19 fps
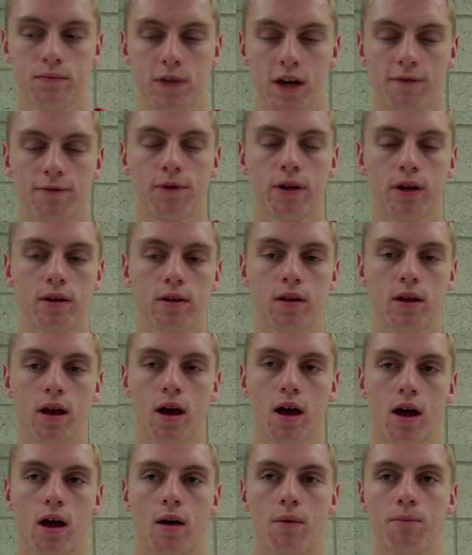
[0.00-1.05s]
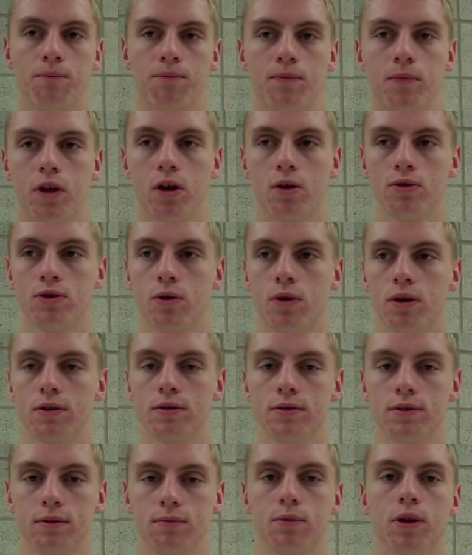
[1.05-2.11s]
Definitely. You know,
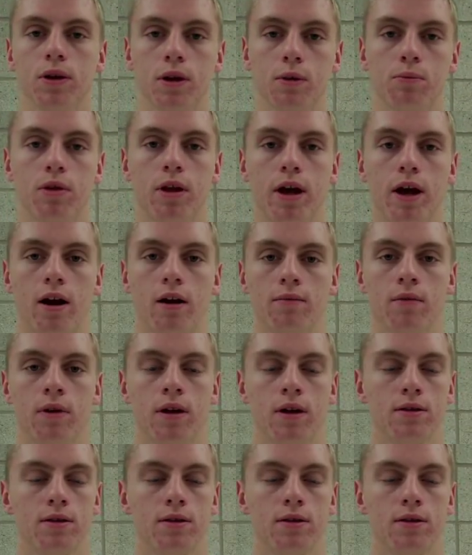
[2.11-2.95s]
Jordan's a really good player.